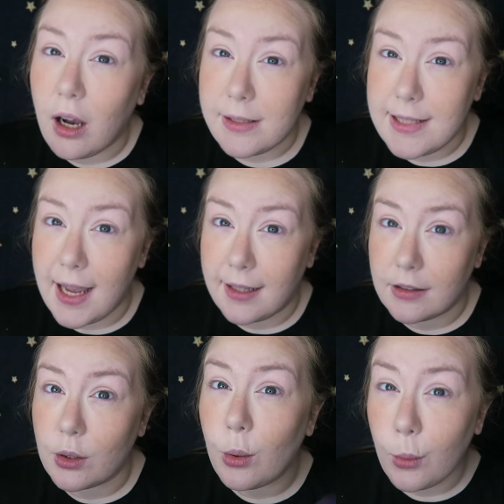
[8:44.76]
I
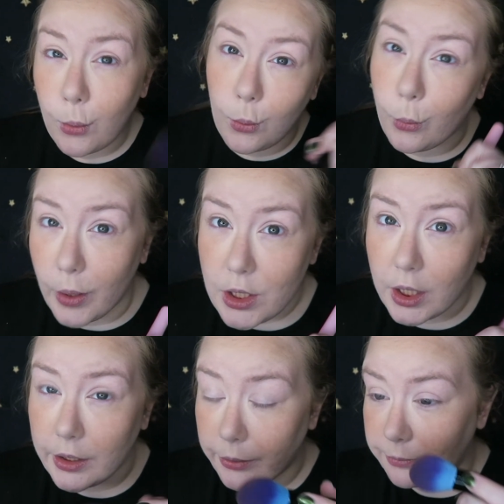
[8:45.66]
tanned, which
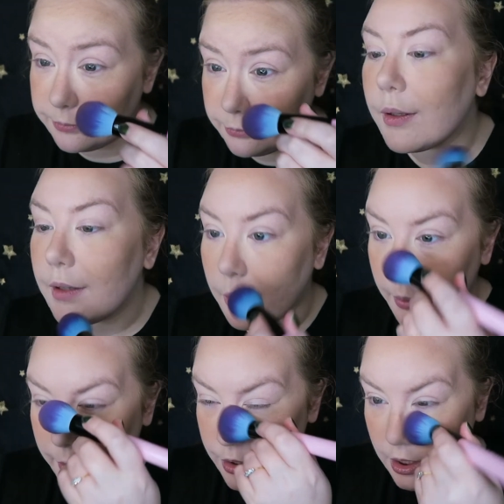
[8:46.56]
I don't. So there's a little bit
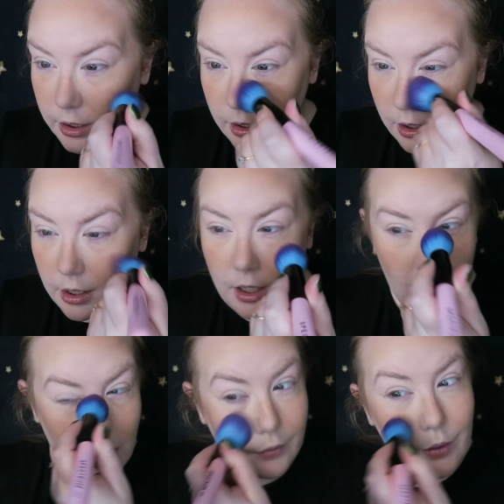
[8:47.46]
of my chin.
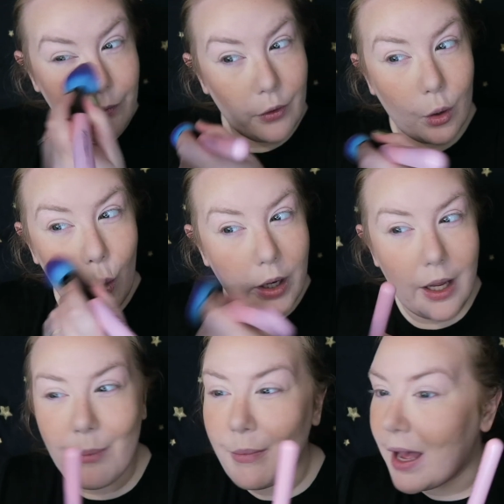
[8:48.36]
I've gone for
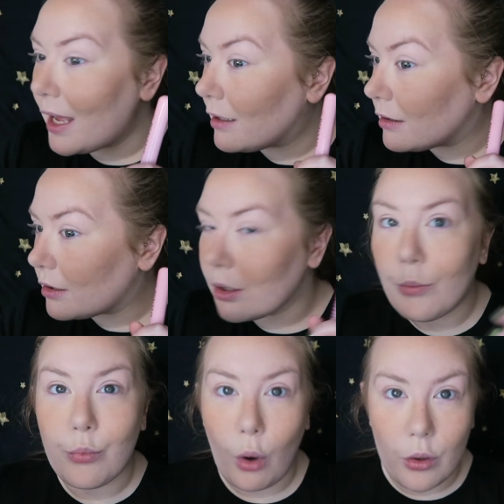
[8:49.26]
quite a matte
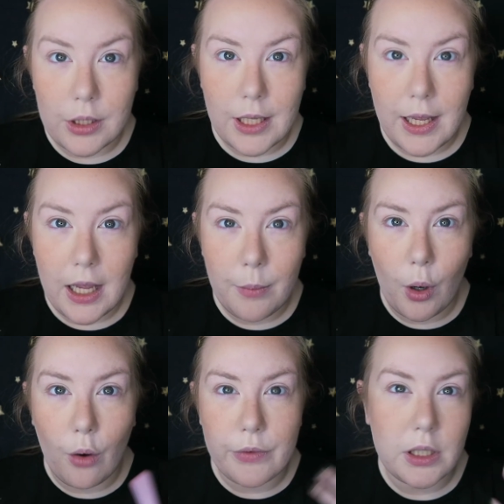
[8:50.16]
bronzer here,
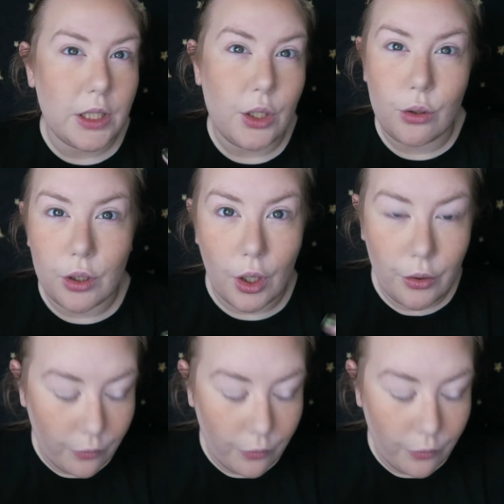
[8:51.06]
but obviously you could go